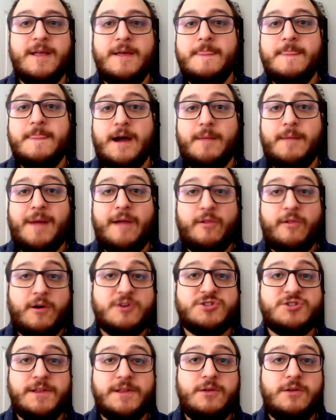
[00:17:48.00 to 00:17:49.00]
um, I oh,
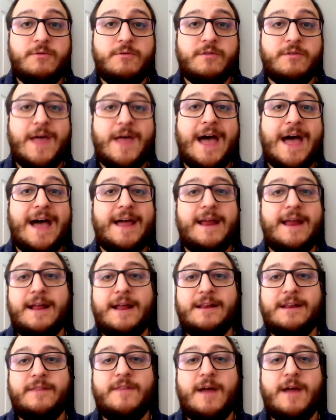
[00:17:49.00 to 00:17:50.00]
largely yeah. used that, and
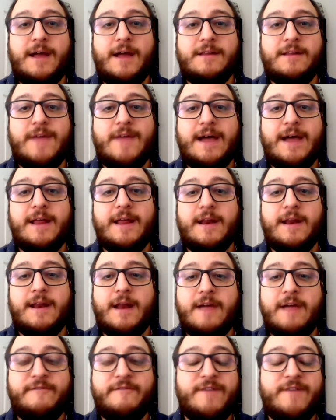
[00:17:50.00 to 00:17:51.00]
I did I did that, and
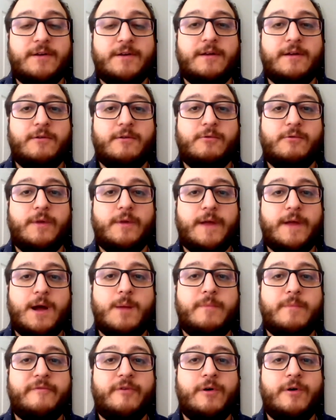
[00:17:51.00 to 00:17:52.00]
I found it really
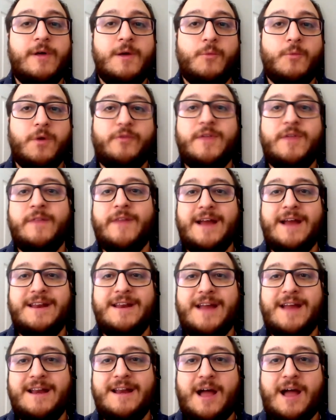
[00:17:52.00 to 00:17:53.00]
helpful. One thing that I
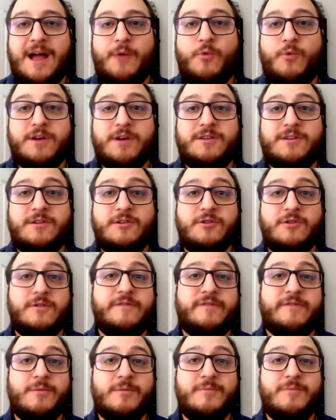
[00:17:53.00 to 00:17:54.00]
need I, I want to do
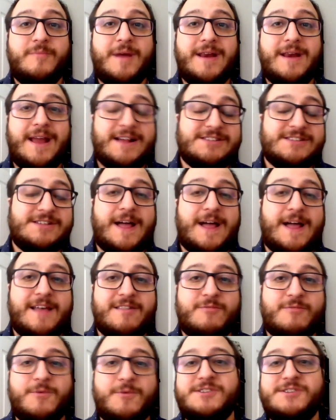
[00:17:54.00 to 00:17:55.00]
for my next
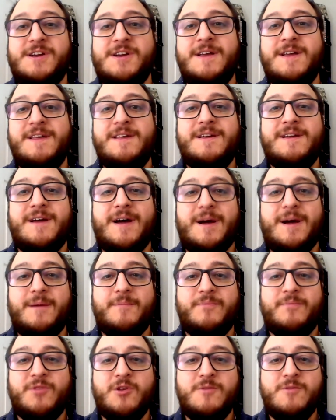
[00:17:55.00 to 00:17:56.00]
class, which
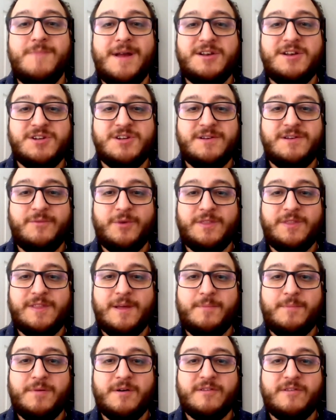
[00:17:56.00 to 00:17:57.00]
um, you mentioned with
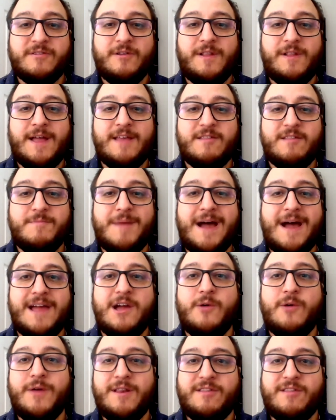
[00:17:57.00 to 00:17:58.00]
the personalized
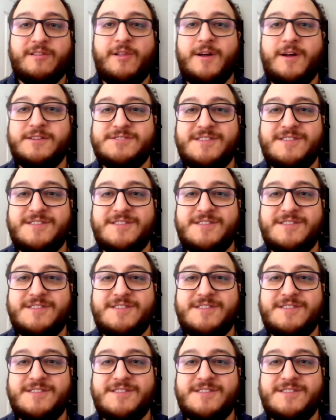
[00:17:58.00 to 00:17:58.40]
bio and Solange